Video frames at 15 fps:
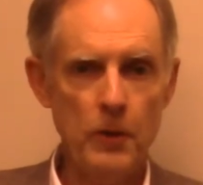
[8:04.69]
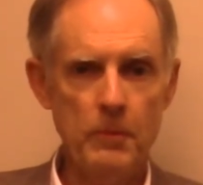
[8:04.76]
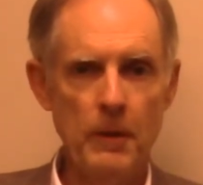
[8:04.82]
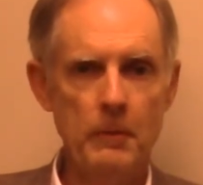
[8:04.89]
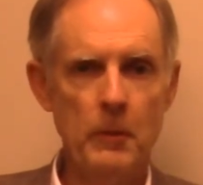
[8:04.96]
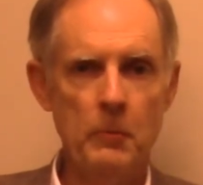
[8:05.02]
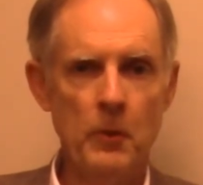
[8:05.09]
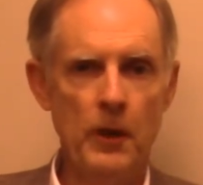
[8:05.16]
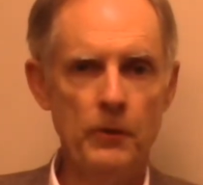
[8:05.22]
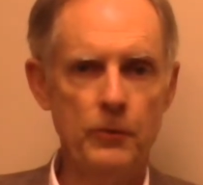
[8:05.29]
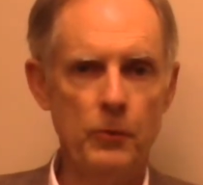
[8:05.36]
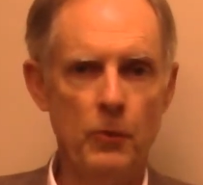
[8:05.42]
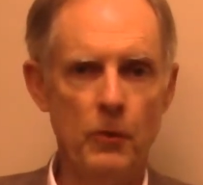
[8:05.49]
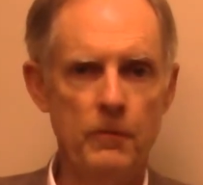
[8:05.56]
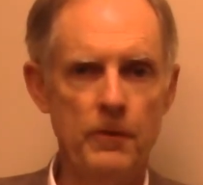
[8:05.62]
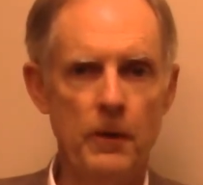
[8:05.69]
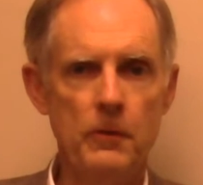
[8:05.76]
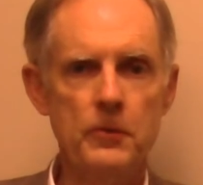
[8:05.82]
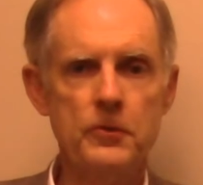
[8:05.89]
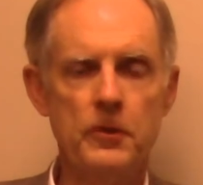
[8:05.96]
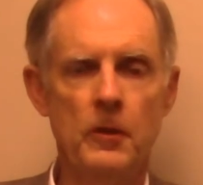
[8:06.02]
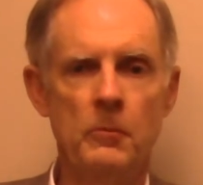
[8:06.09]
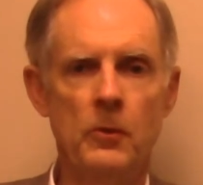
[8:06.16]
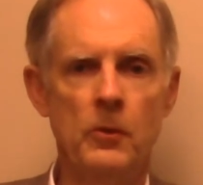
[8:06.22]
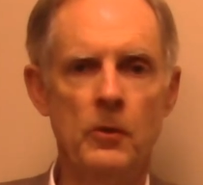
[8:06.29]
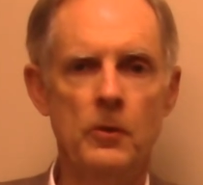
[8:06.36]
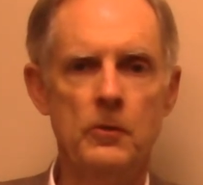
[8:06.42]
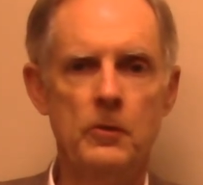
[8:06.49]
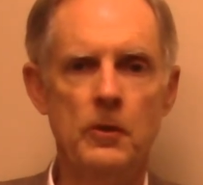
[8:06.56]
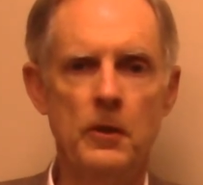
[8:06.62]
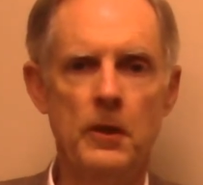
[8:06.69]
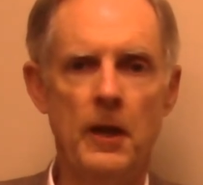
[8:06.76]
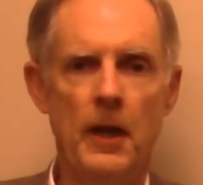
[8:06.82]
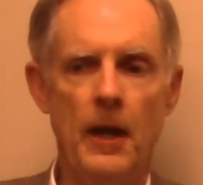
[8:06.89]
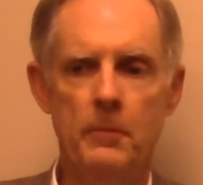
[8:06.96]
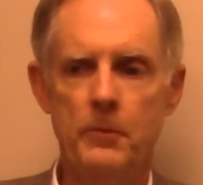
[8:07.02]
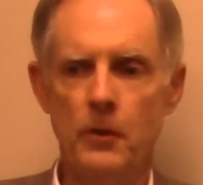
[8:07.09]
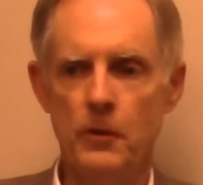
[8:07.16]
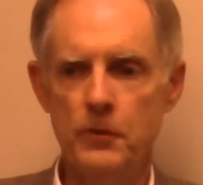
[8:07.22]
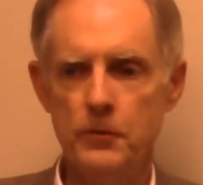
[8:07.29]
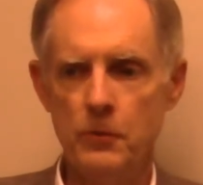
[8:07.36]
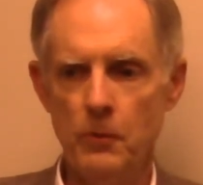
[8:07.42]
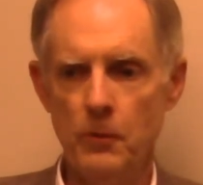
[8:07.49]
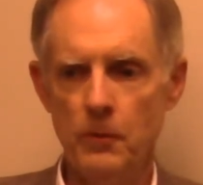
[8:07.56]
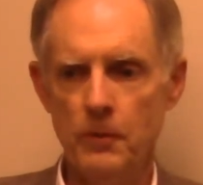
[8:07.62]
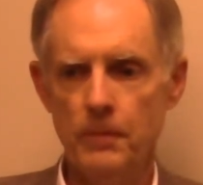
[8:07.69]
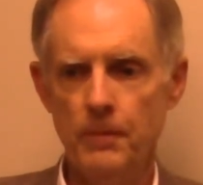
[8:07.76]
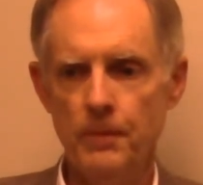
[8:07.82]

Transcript: the baby brain score, very similar to the APGAR score.